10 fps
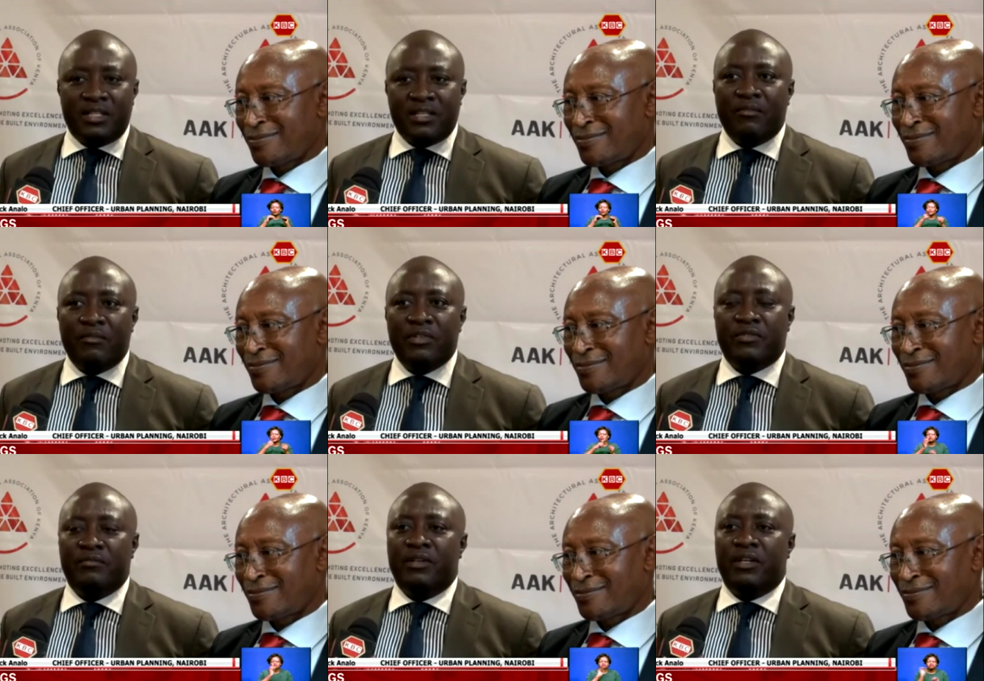Speaker 1: There will be
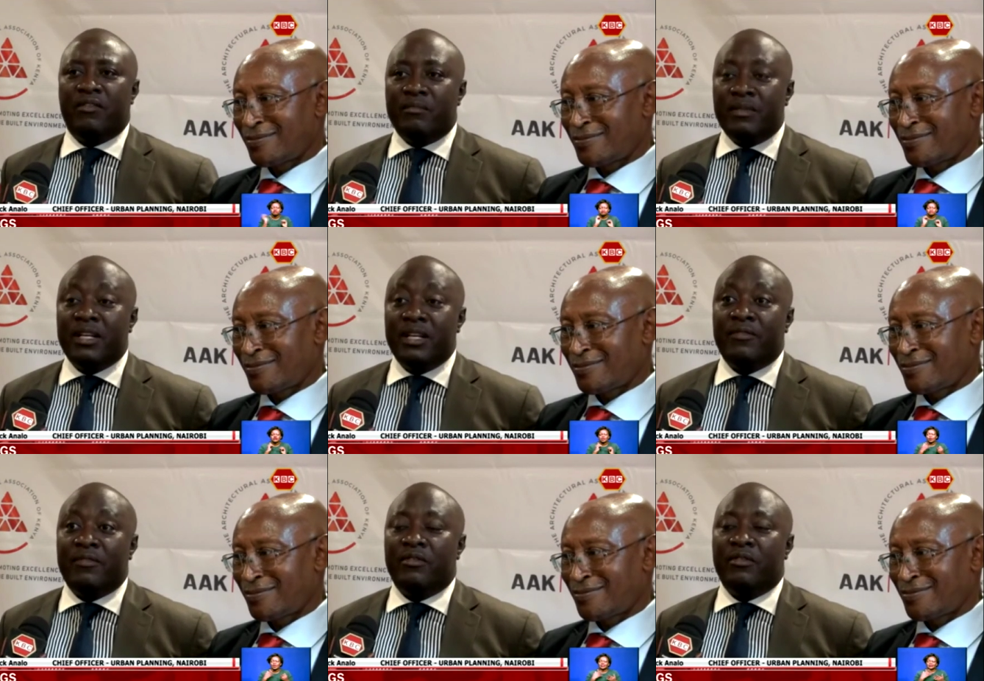some which will be
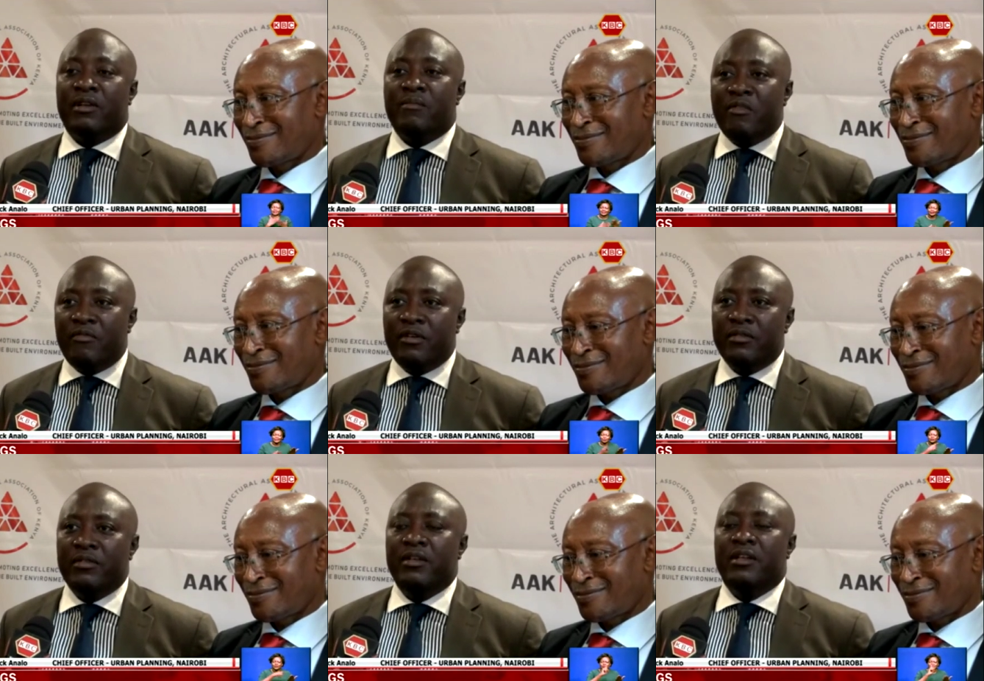recommended for
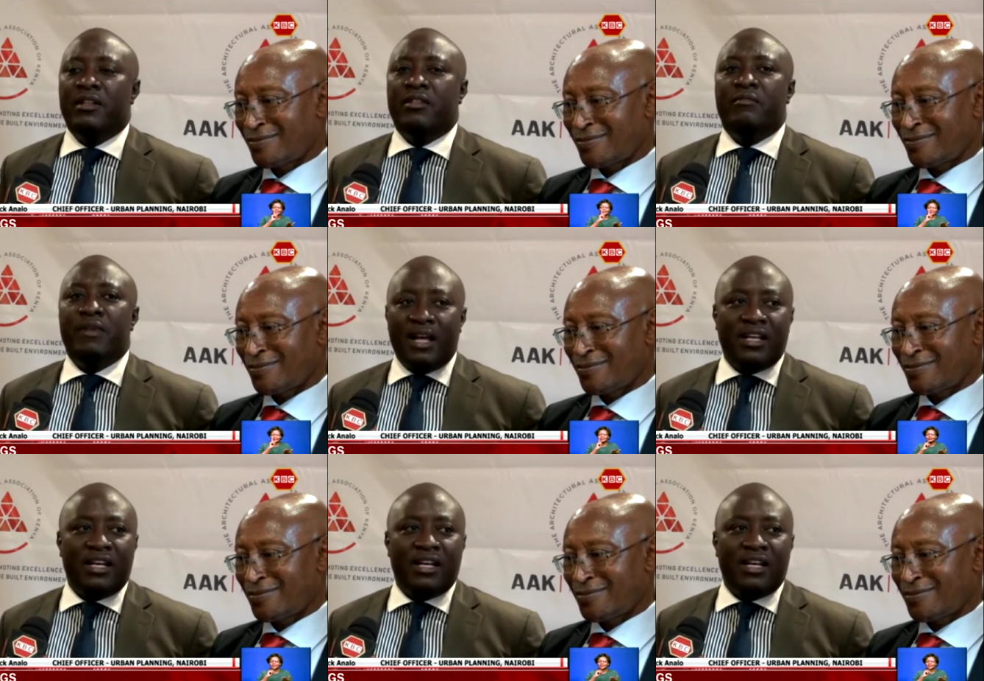removal there will